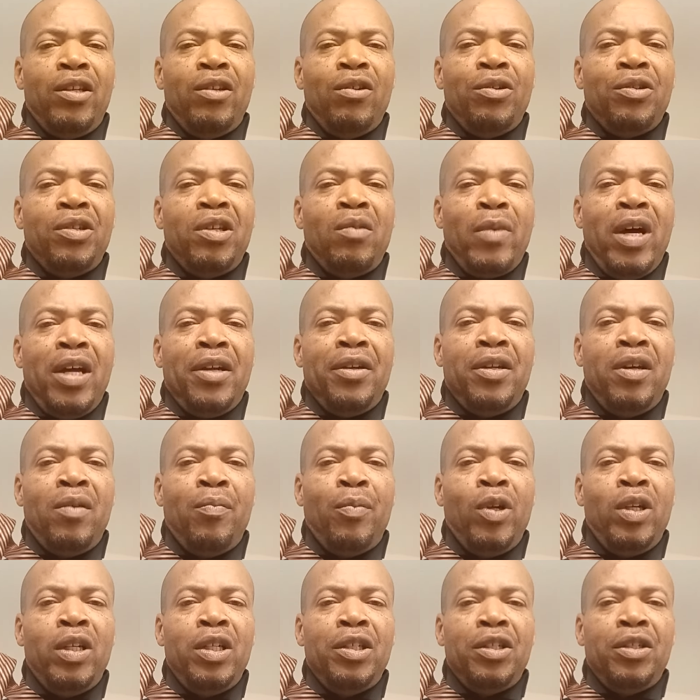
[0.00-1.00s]
You'll see my
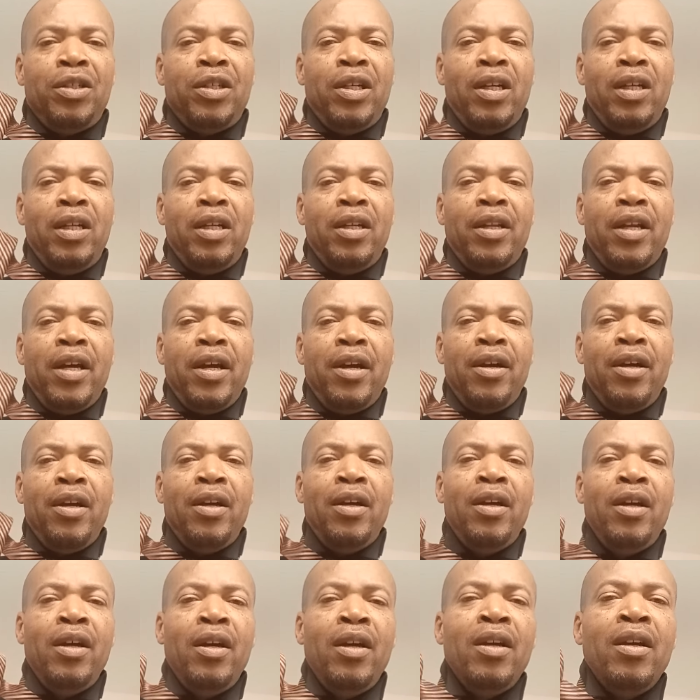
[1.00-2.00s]
dimple is still in there.
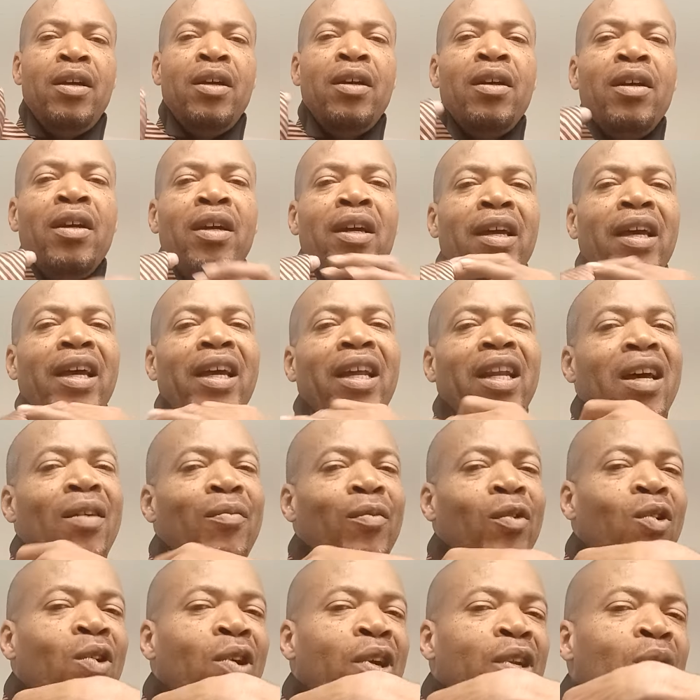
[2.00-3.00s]
And
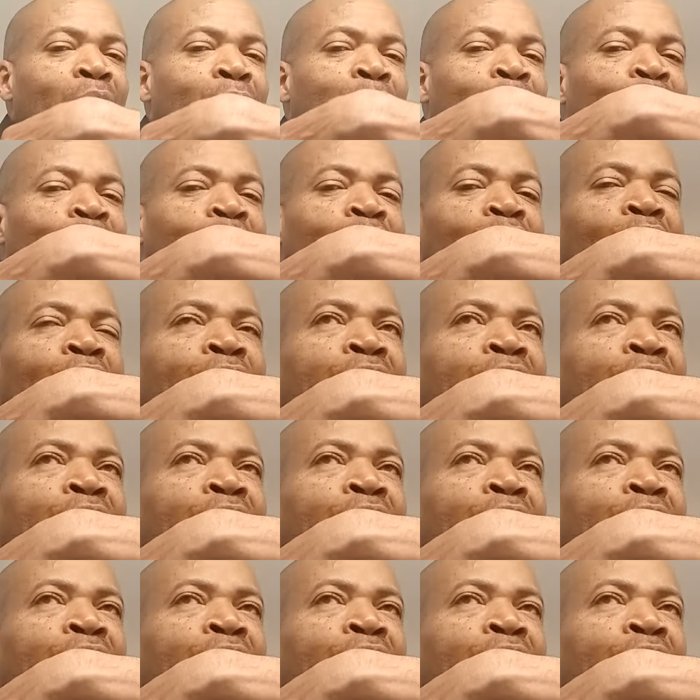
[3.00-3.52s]
I'm going to pull